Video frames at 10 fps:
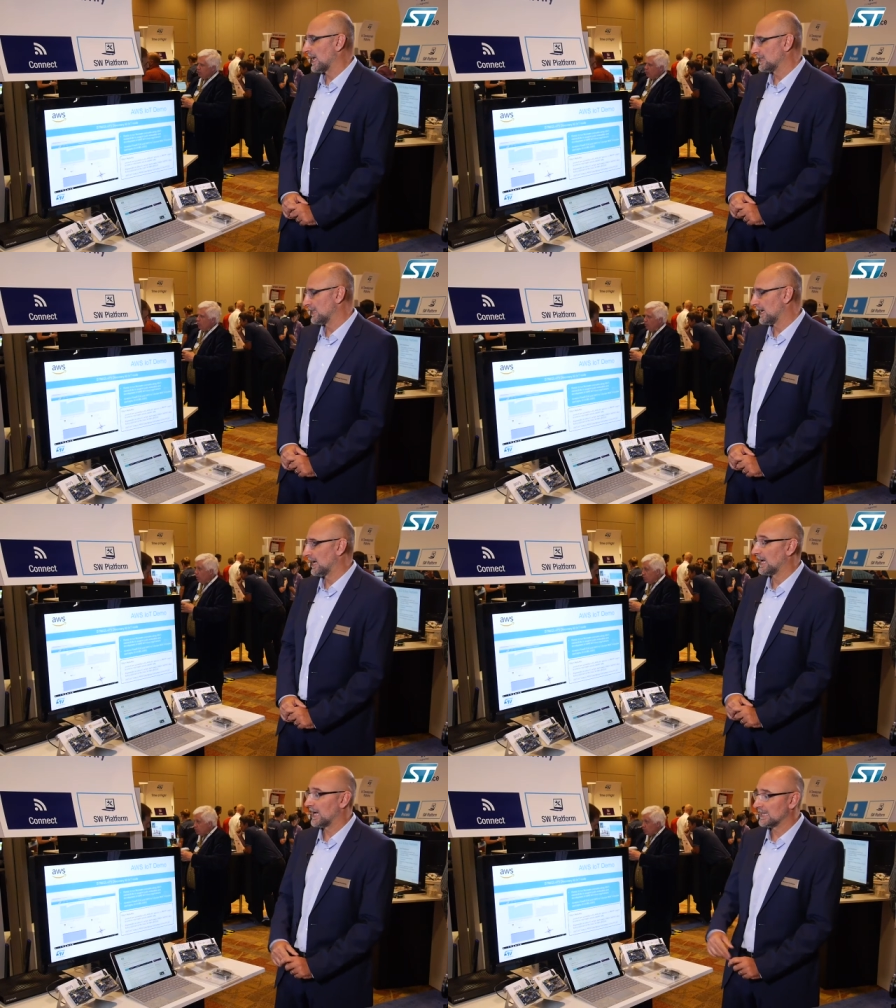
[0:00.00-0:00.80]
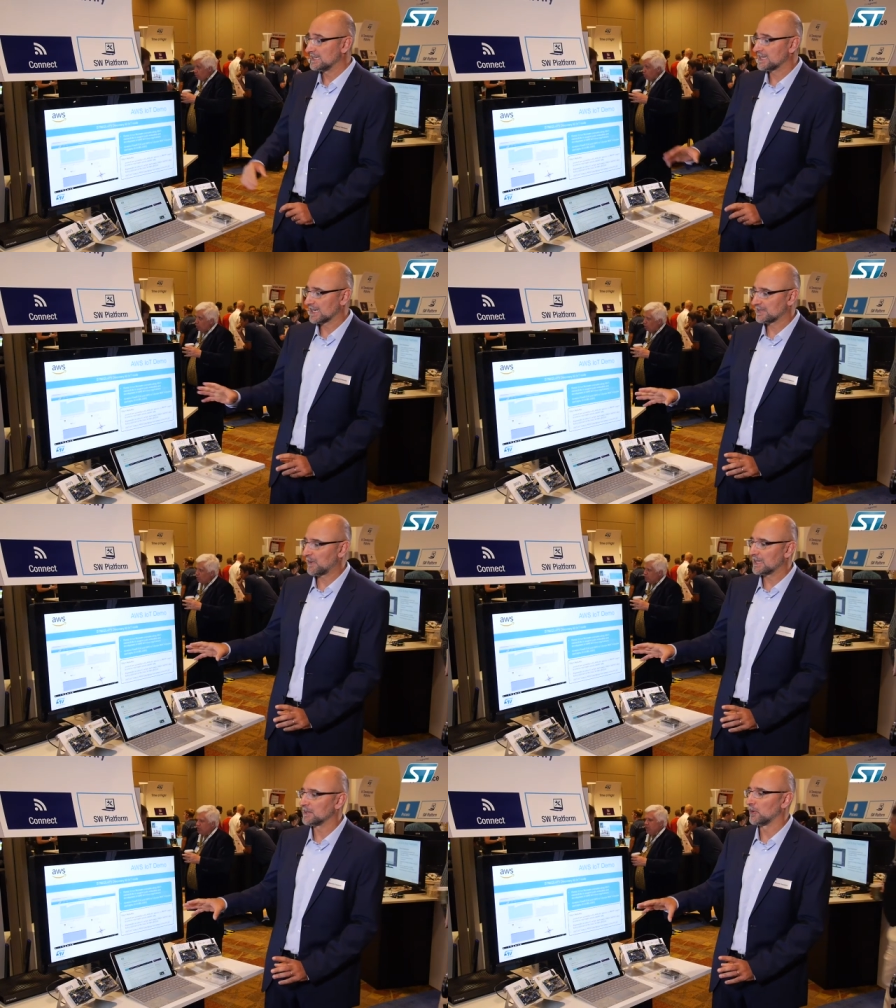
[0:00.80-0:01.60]
And uh, uh, this is
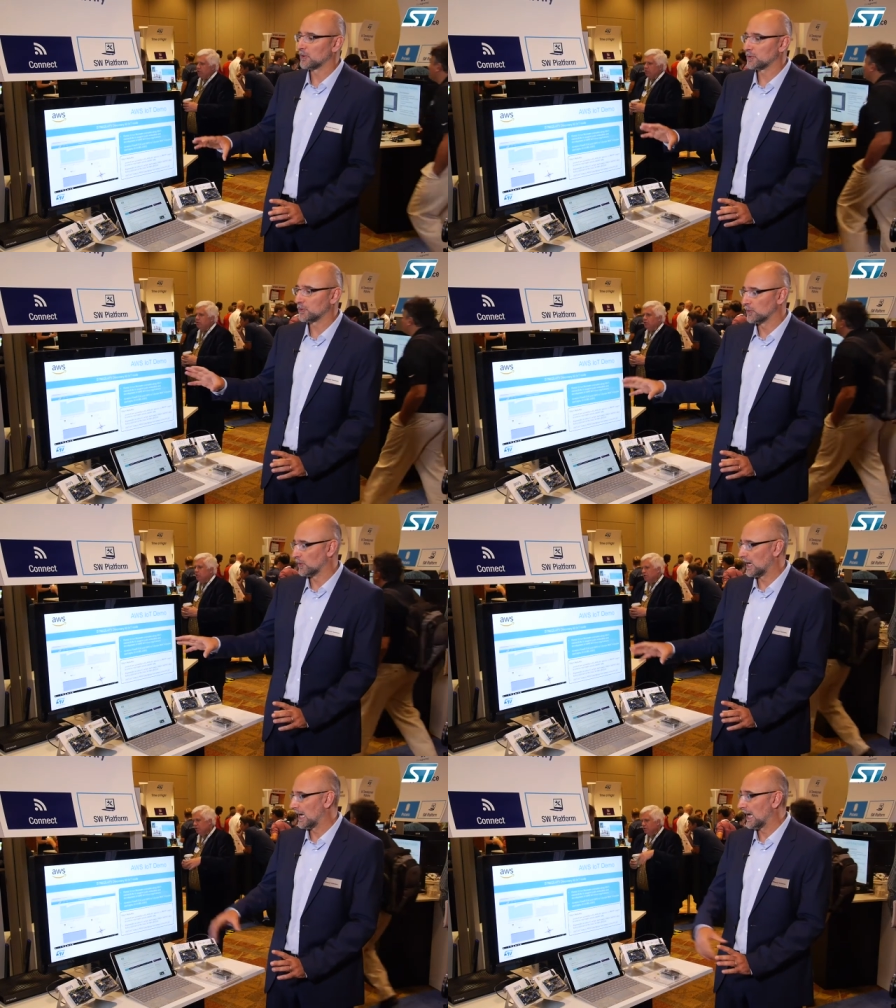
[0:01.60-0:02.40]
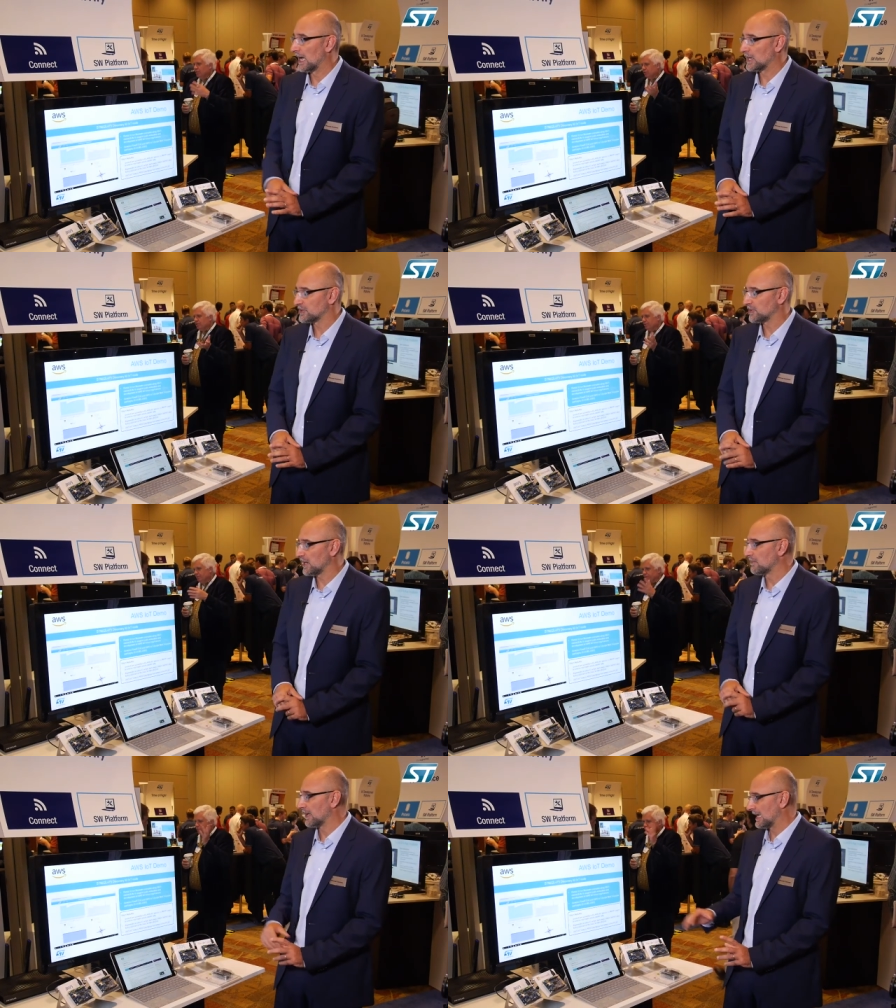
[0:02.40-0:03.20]
expandable to uh,
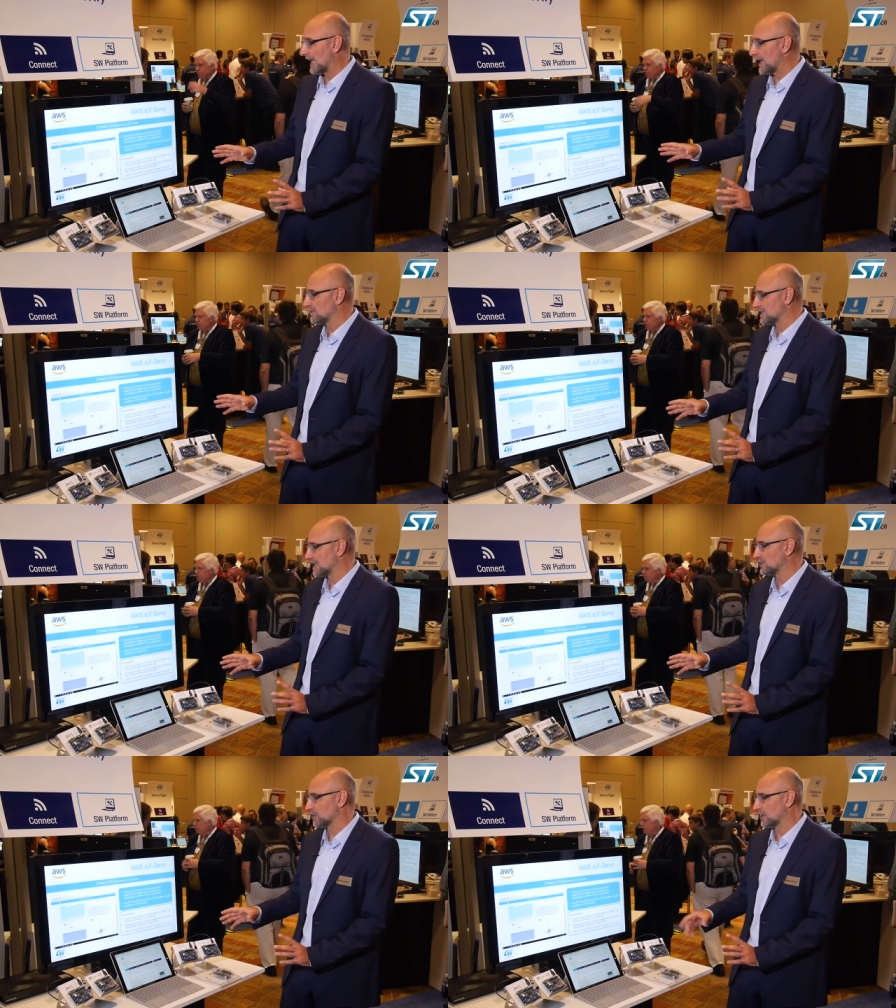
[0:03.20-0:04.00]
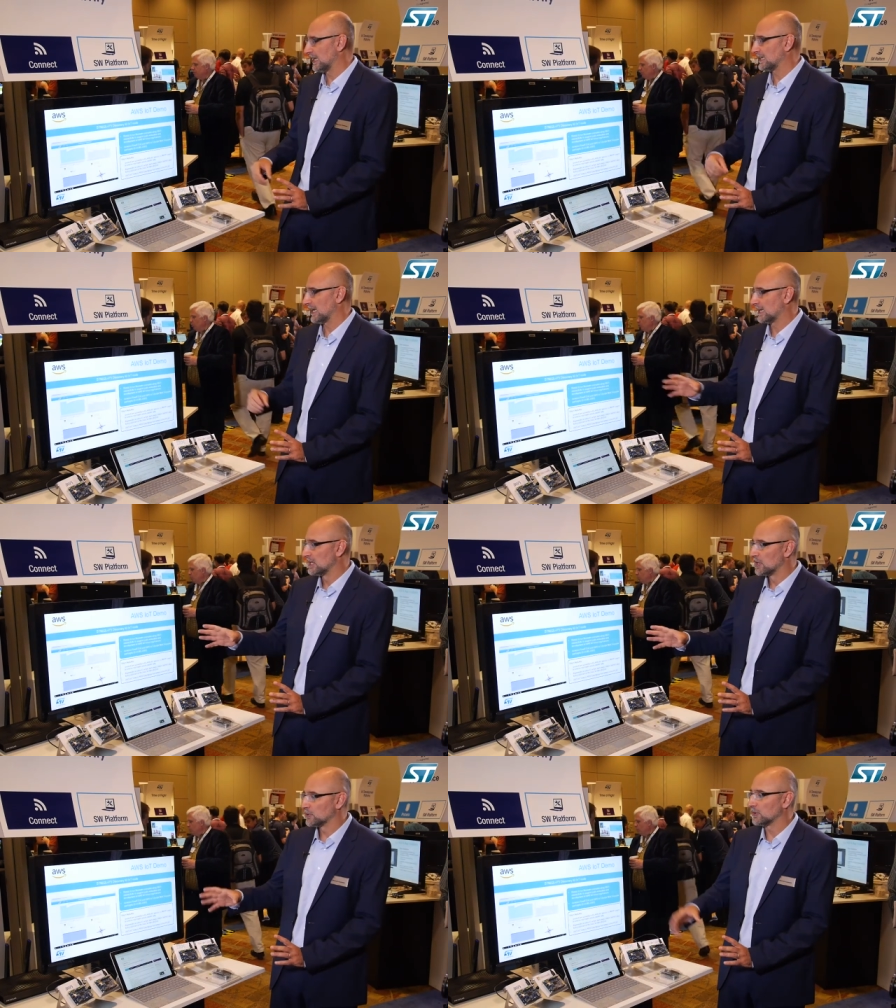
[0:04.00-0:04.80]
stream live sensor data
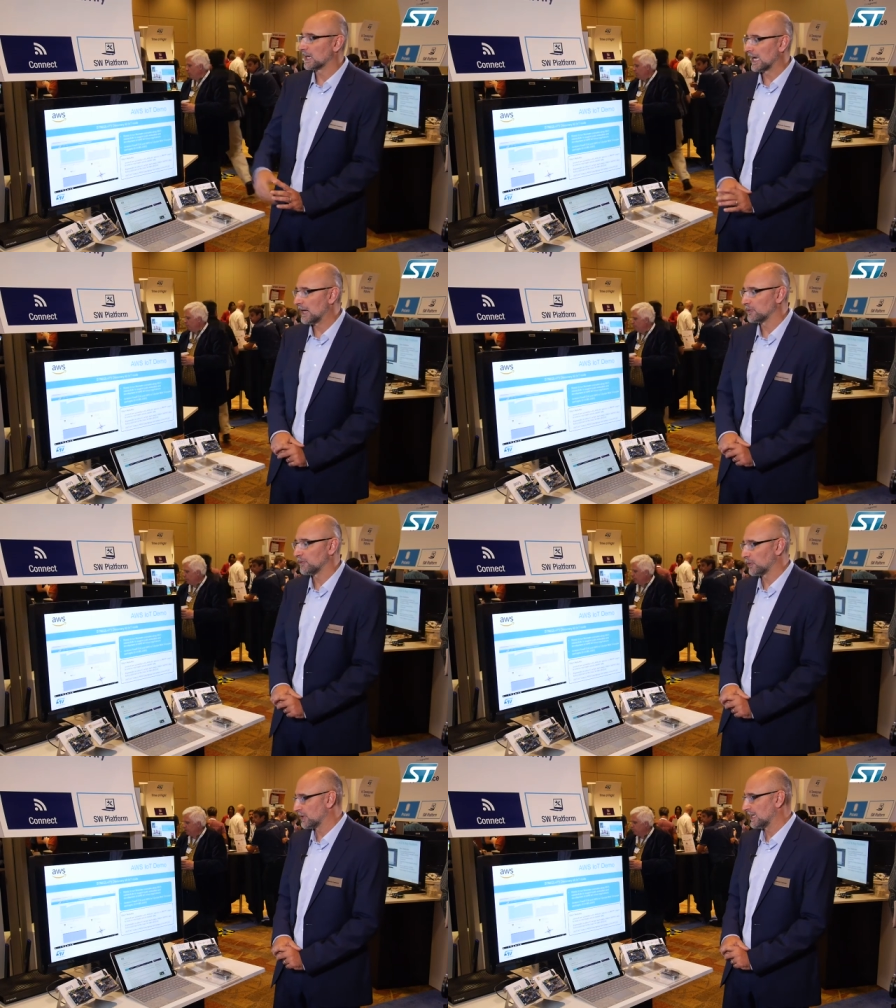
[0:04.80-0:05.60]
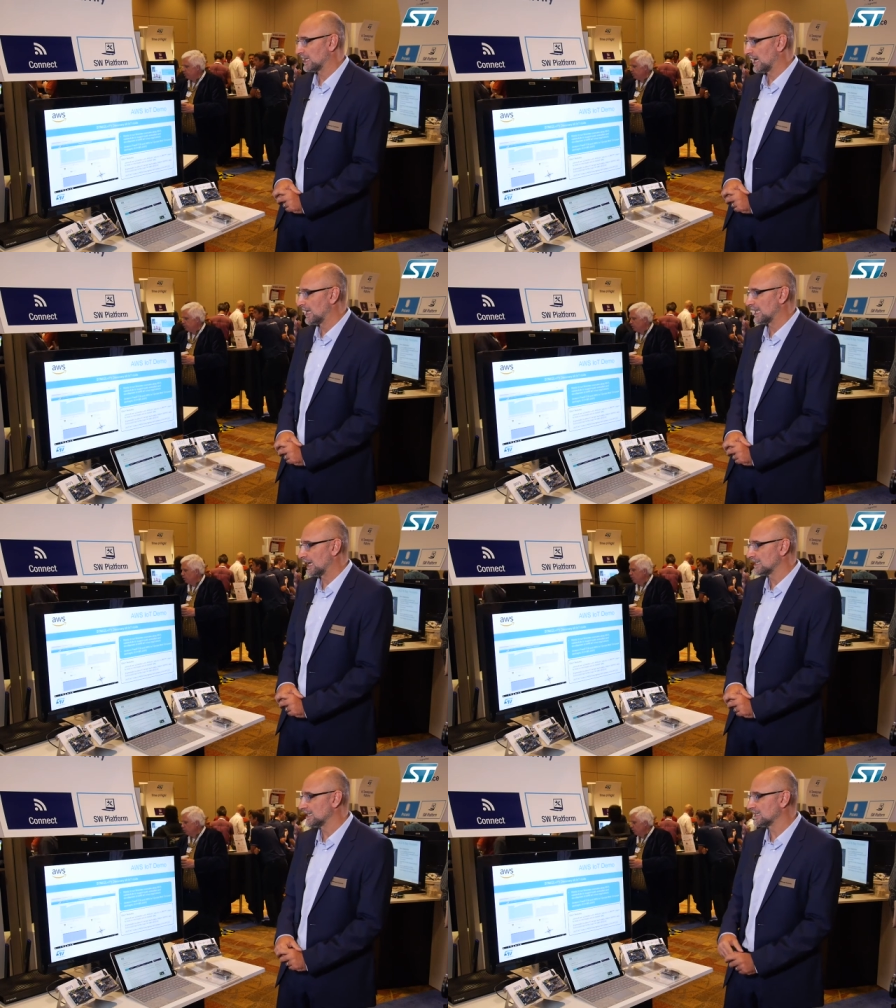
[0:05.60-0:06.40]
to the cloud for data
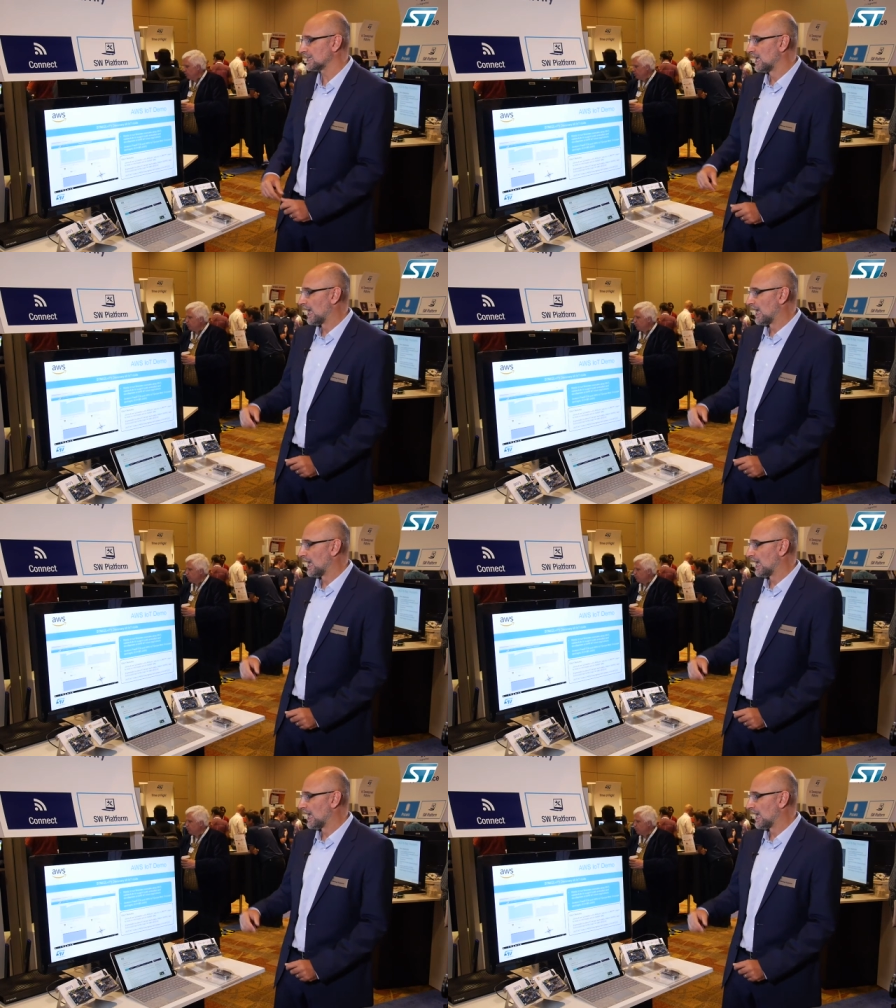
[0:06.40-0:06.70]
analysis.